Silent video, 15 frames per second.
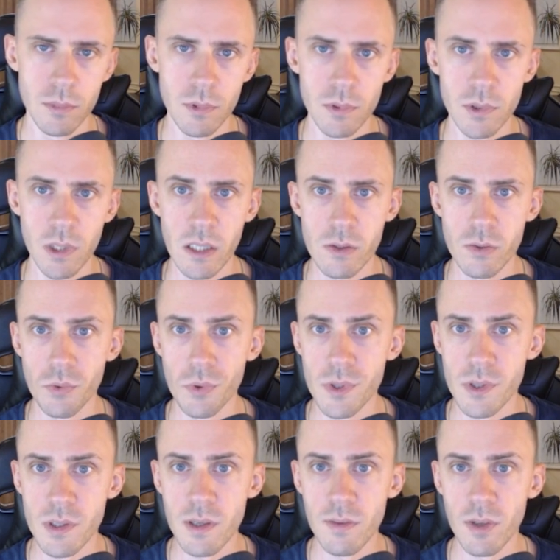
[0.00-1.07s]
says
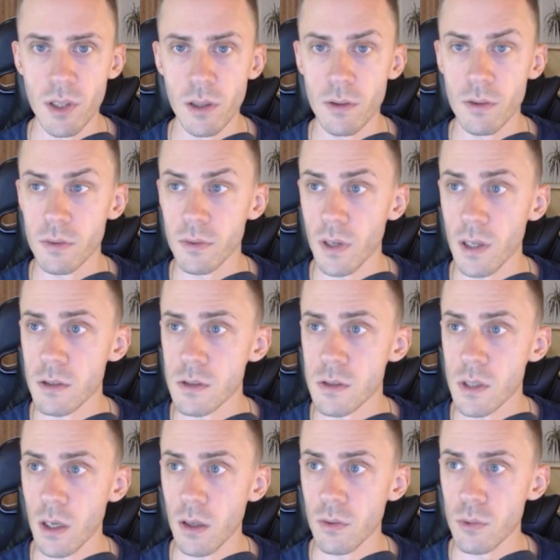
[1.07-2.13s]
receiving font
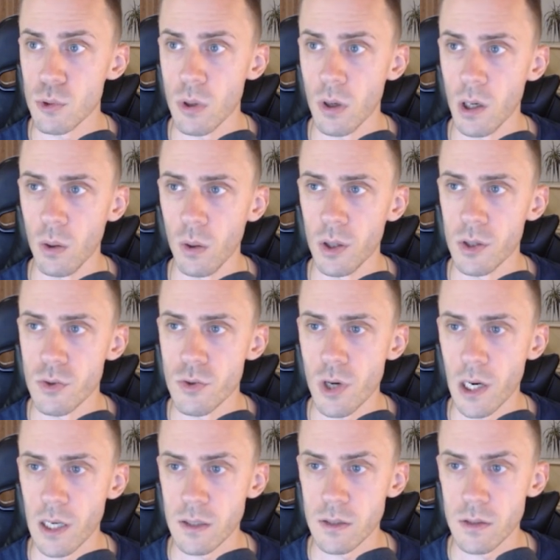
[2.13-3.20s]
sent to our
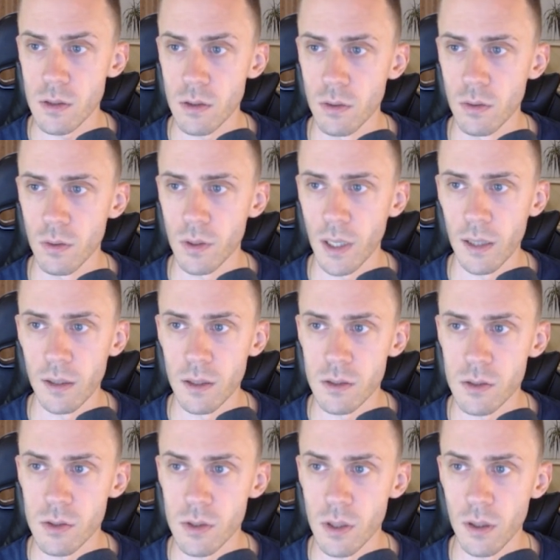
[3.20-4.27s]
address okay let's
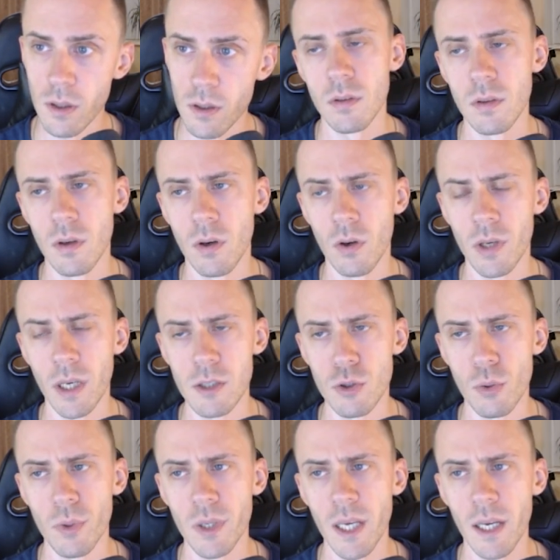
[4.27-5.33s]
see okay
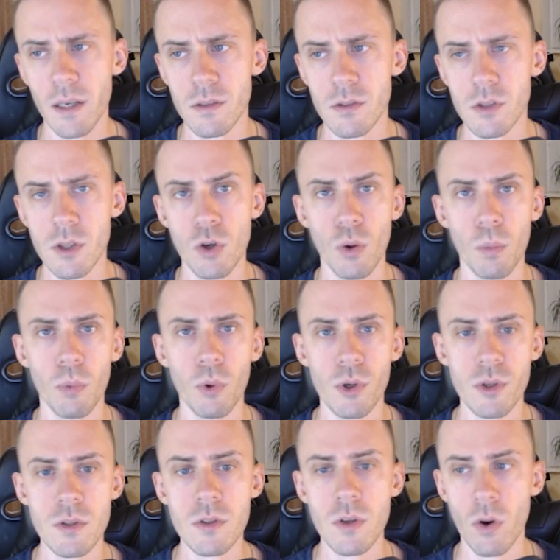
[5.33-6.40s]
so we get in
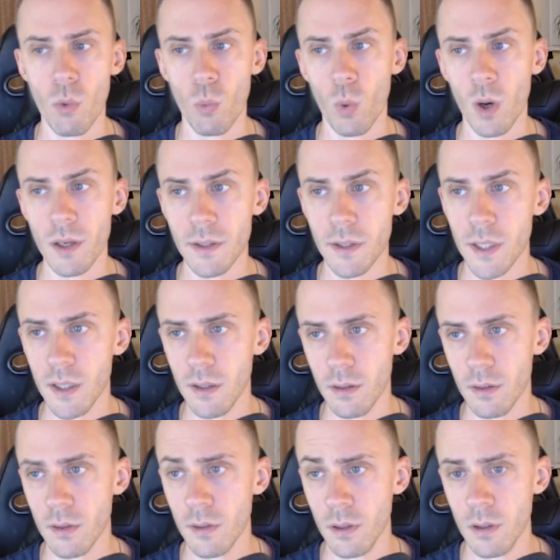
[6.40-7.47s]
0.01
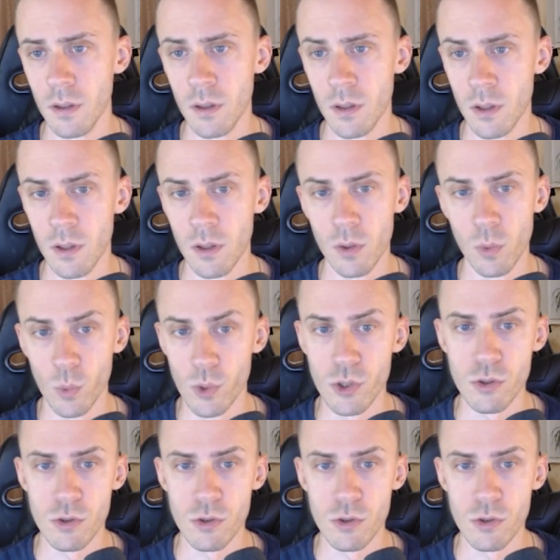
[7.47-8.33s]
ETH which is